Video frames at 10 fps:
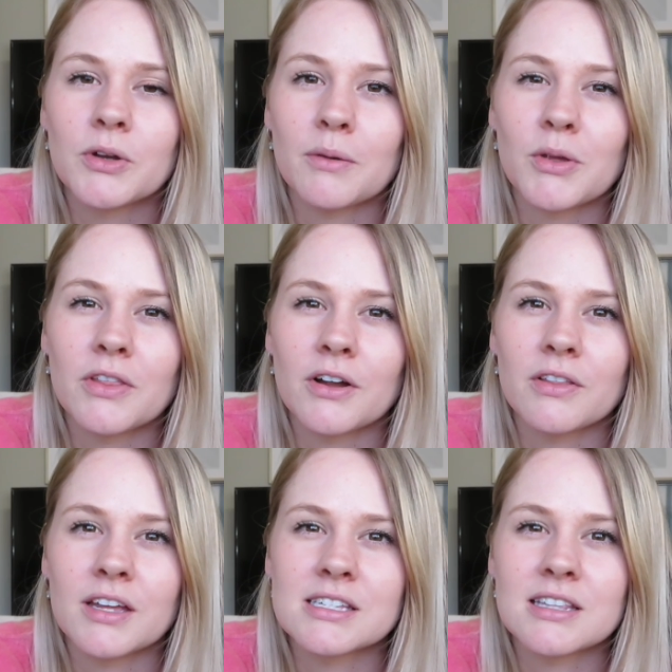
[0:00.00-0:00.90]
will give me their
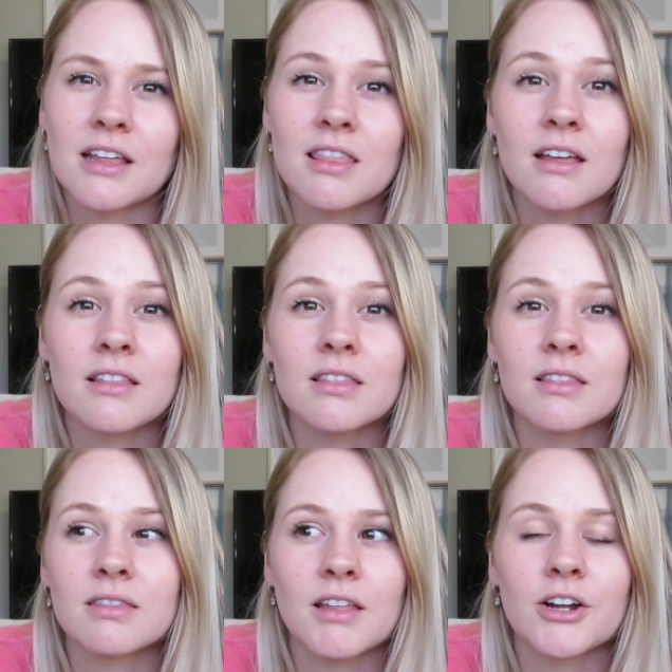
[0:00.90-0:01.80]
things that they think
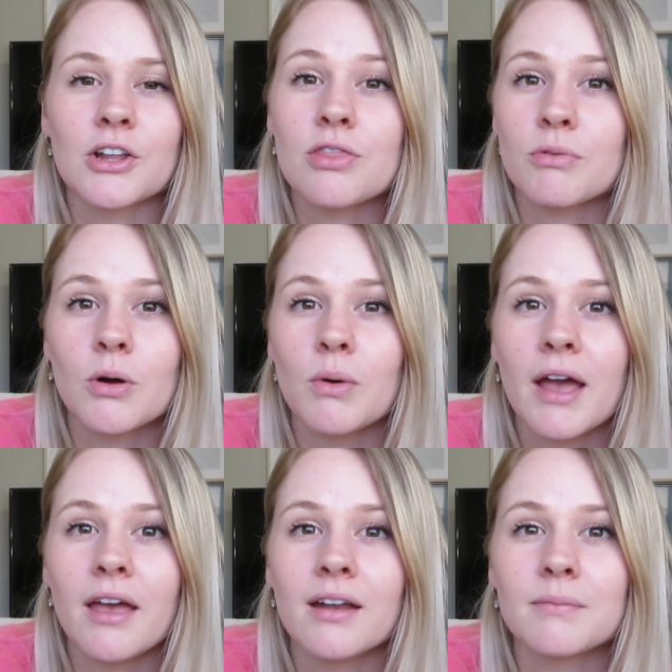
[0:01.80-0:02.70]
they're gonna throw
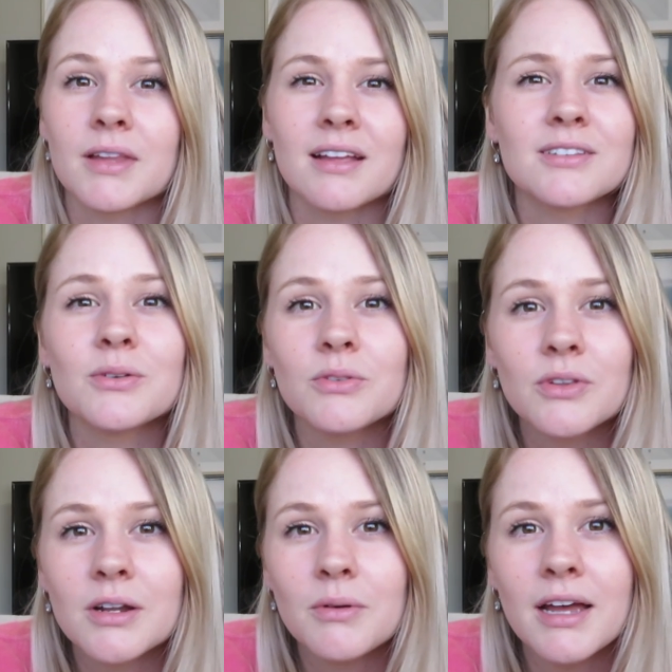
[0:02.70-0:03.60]
away, and I'm like, don't throw
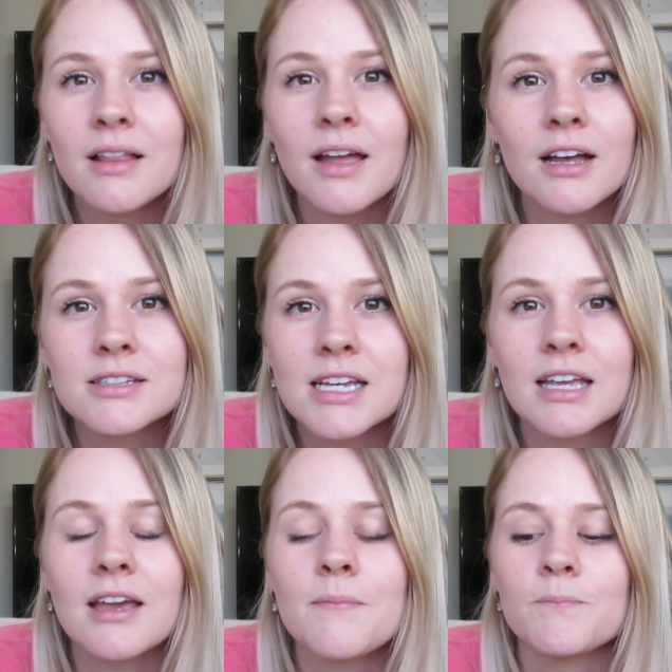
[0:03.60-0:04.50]
that away, like, I'll
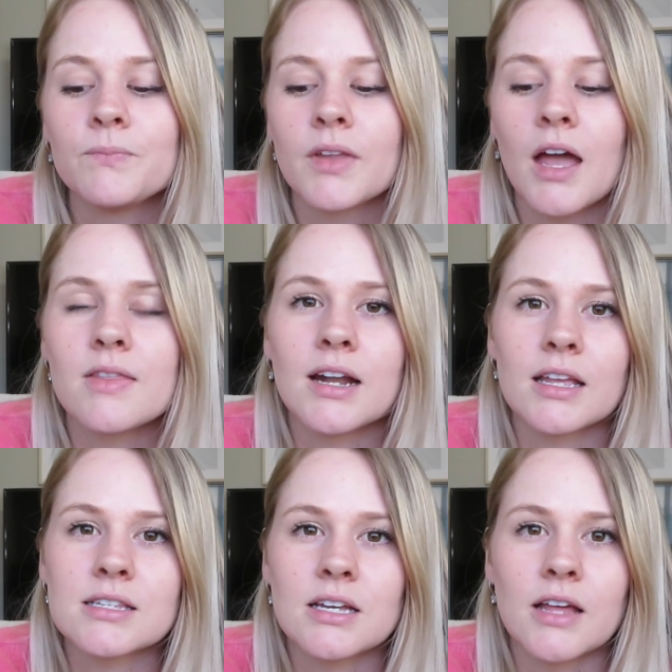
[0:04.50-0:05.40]
take it, and then I
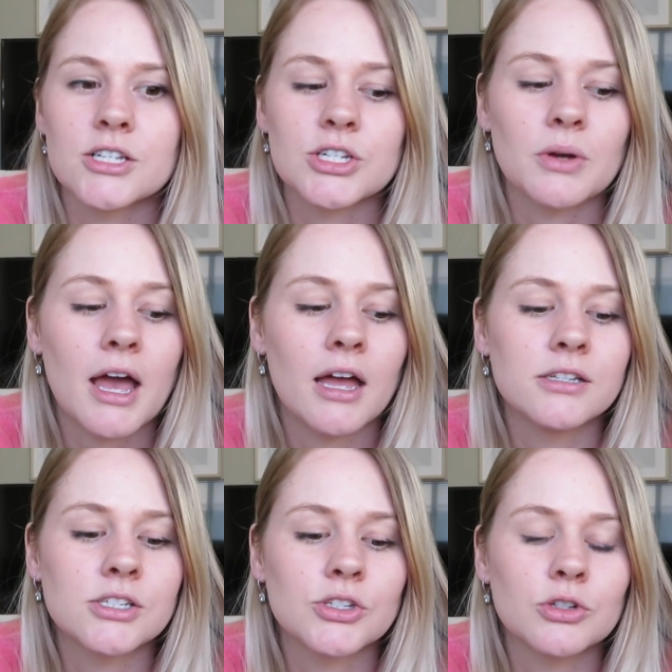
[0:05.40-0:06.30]
can sell that too.
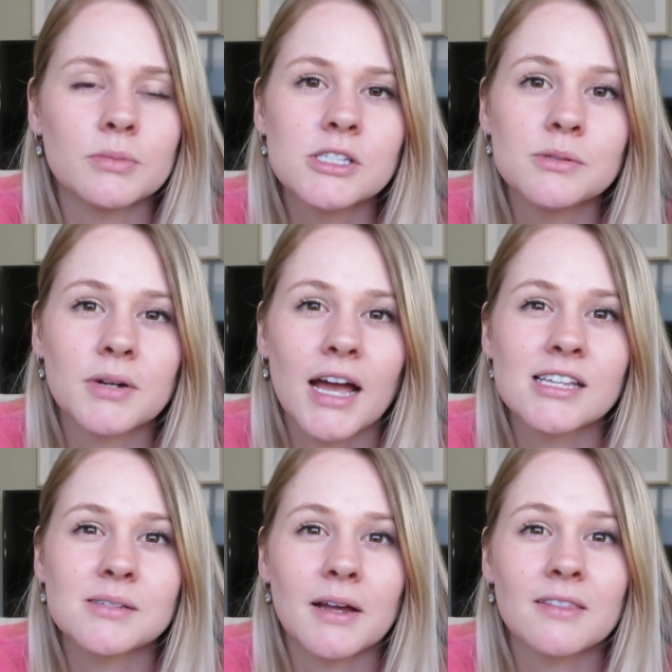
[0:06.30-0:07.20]
And you'll be
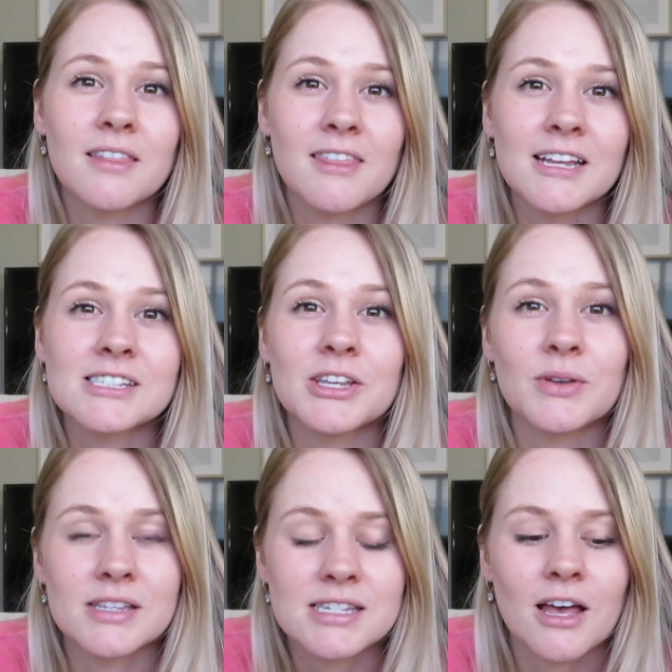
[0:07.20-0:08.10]
surprised about the things that you
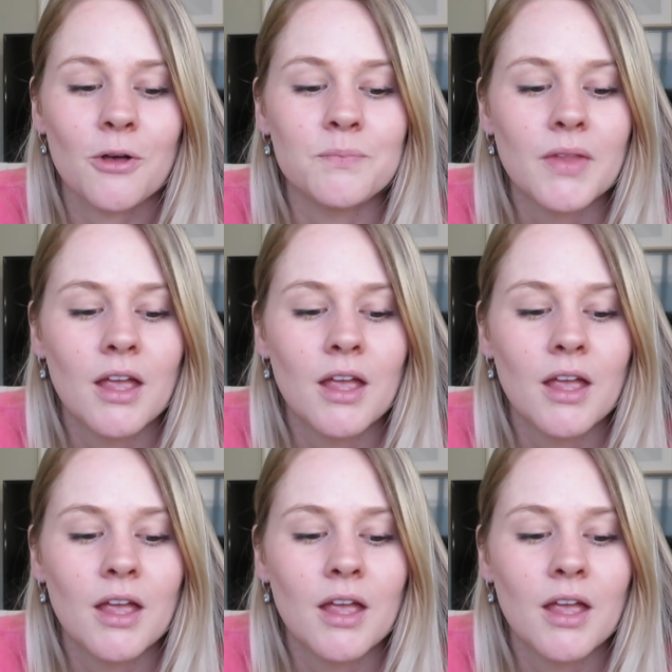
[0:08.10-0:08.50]
can sell.